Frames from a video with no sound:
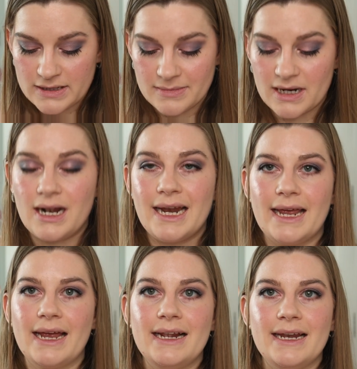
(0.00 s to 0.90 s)
some
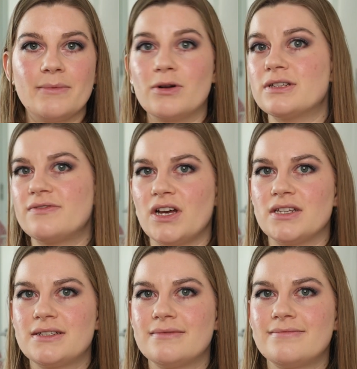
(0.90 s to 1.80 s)
clear lip gloss
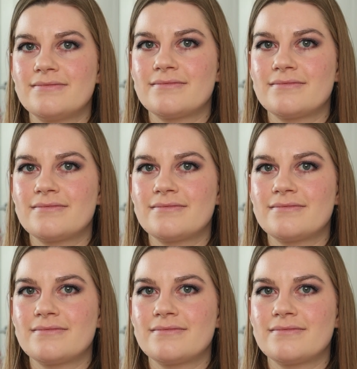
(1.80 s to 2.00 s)
first.